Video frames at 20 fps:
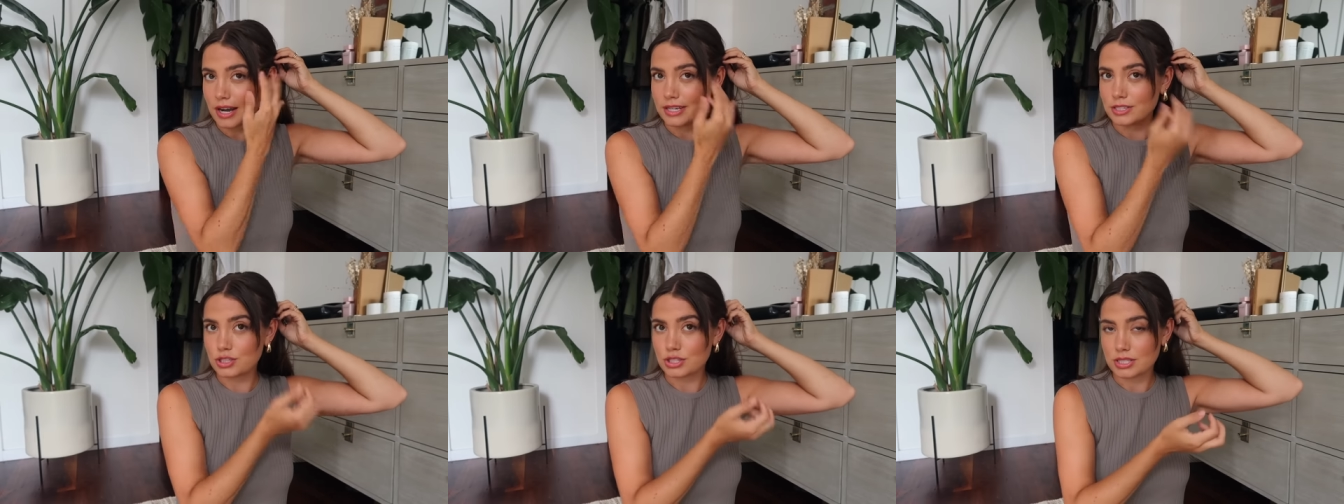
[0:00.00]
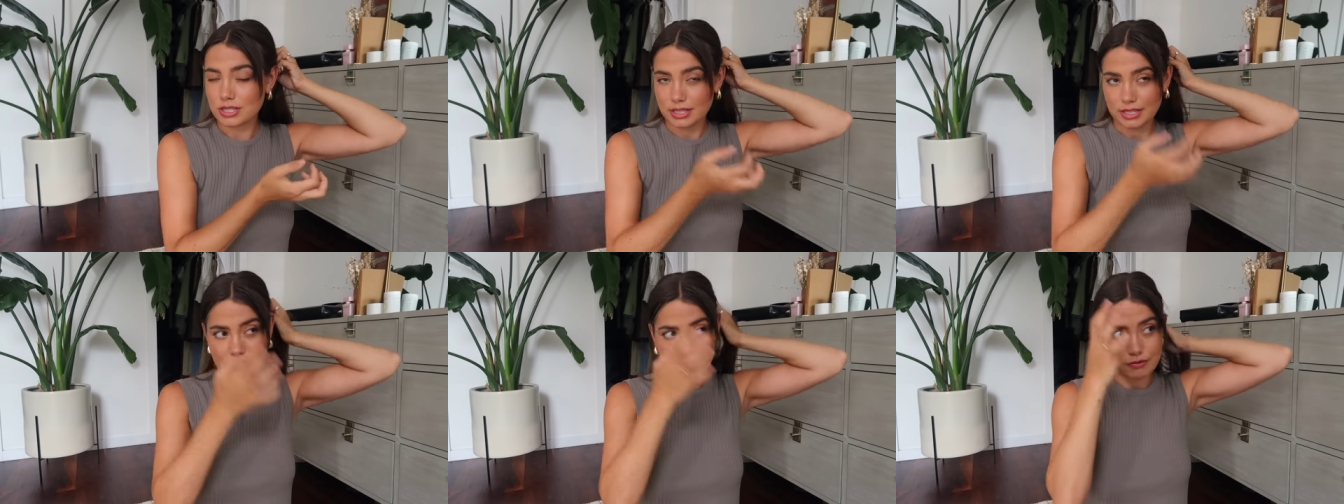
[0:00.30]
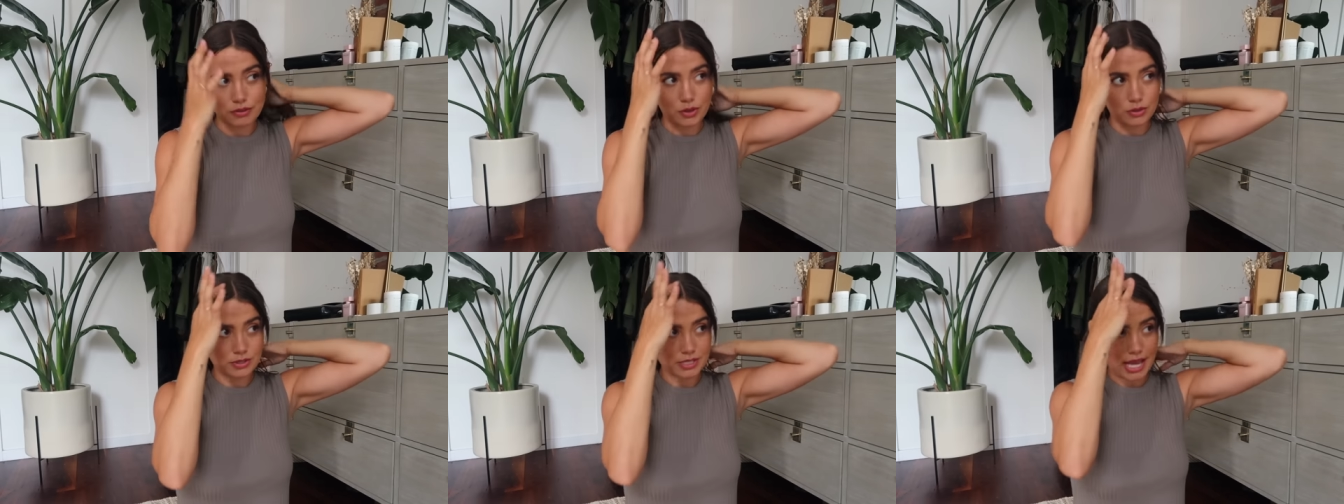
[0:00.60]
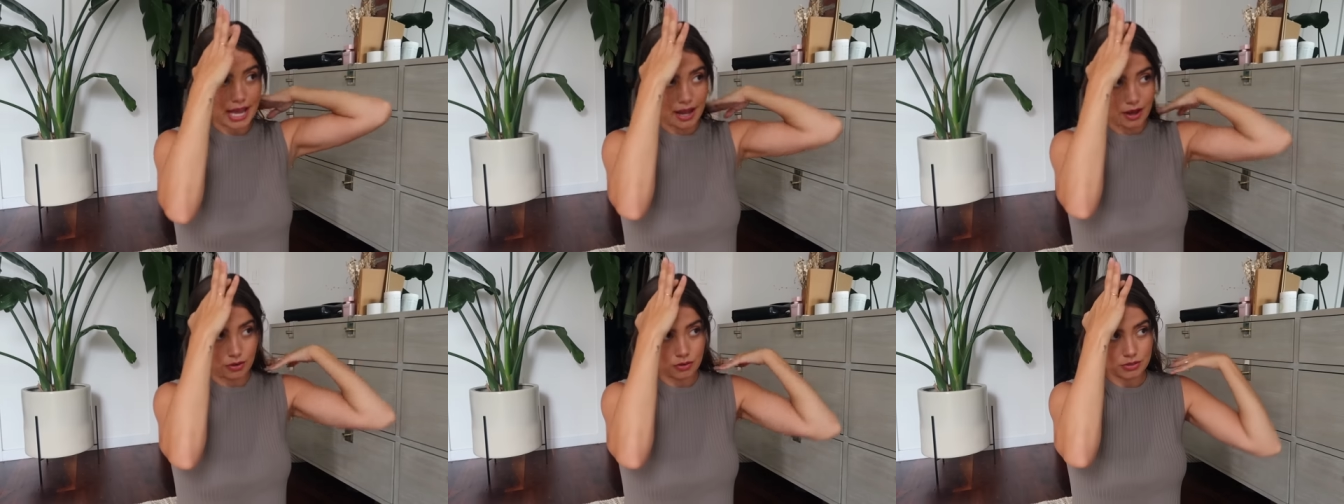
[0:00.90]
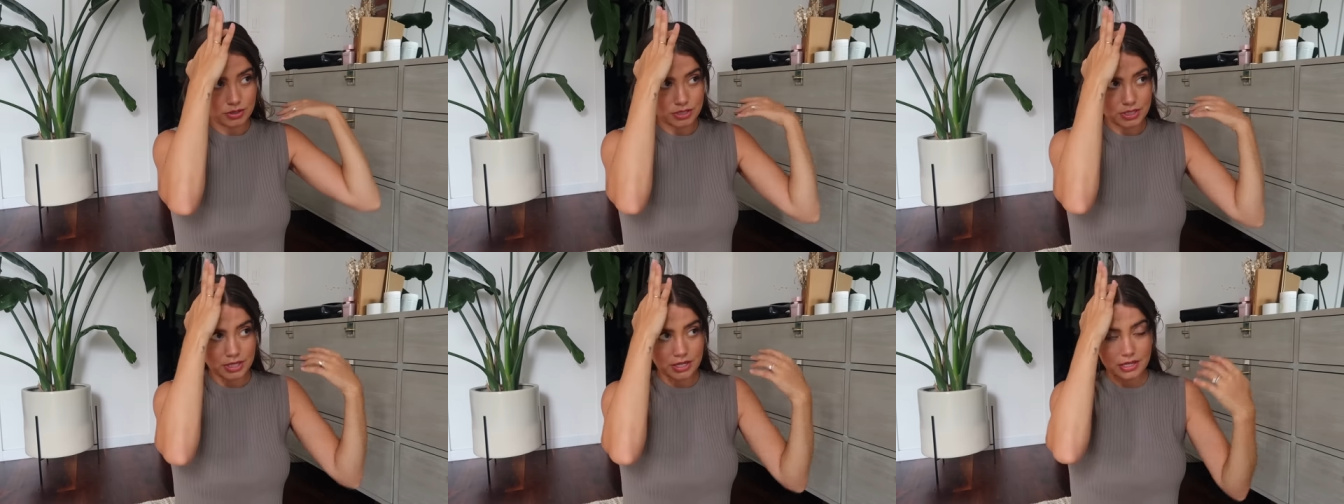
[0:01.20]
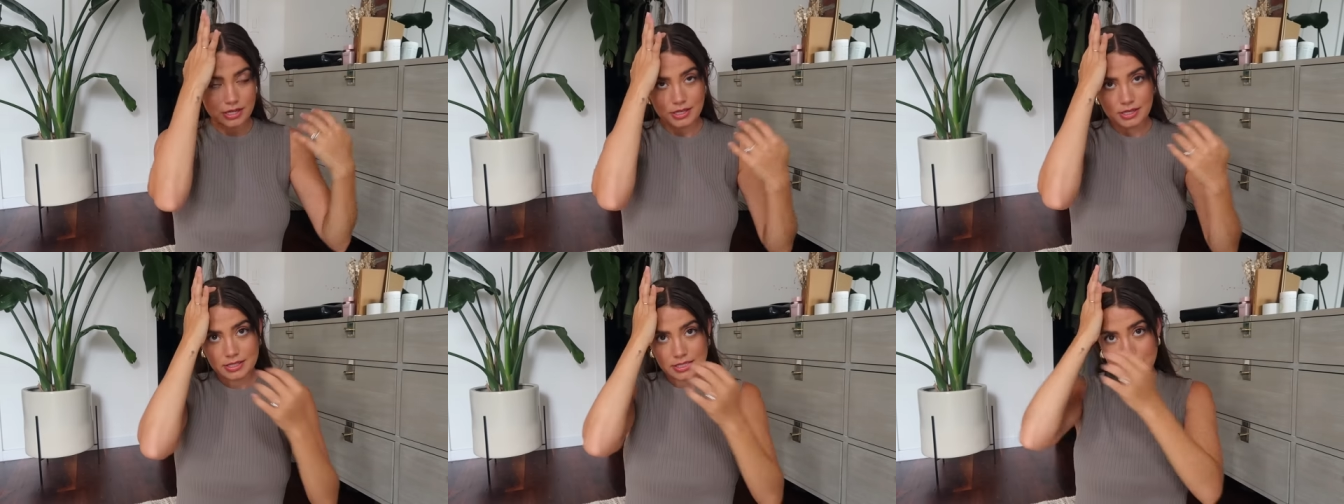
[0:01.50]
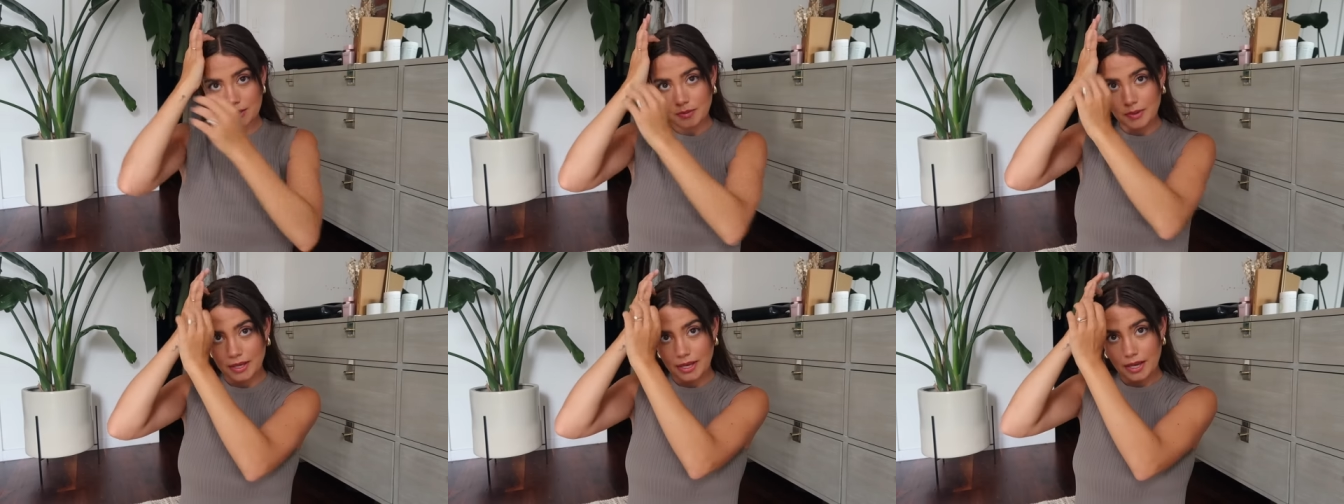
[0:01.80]
I just leave those out
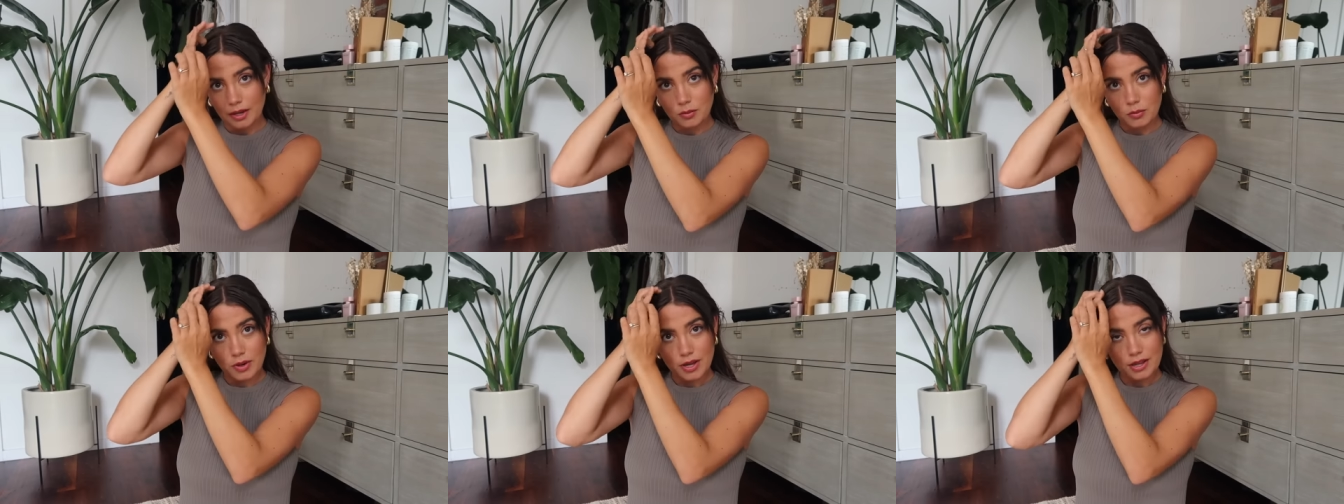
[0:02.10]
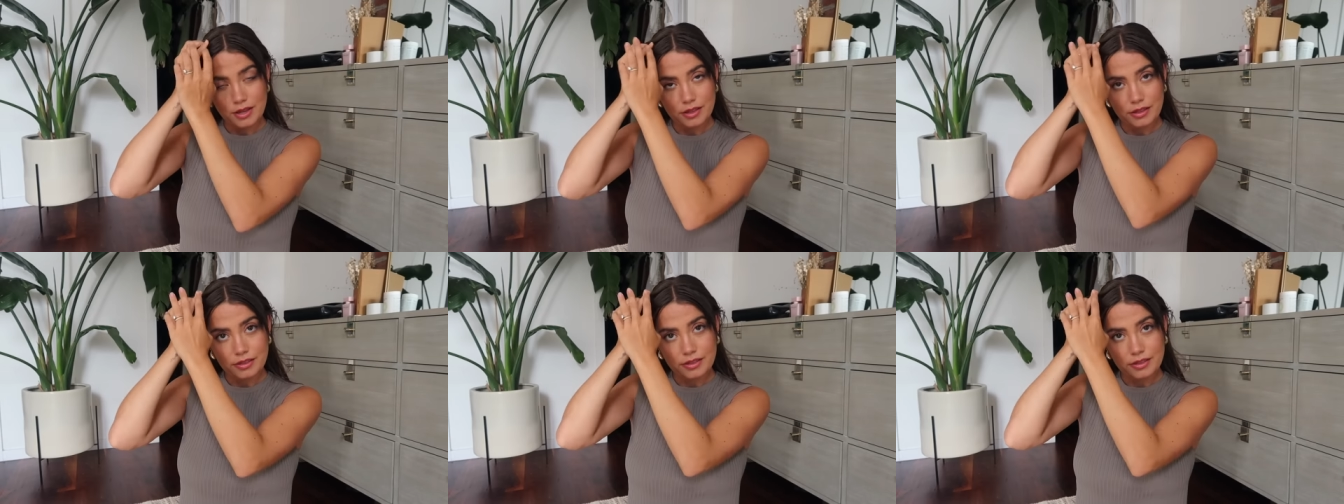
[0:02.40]
to begin with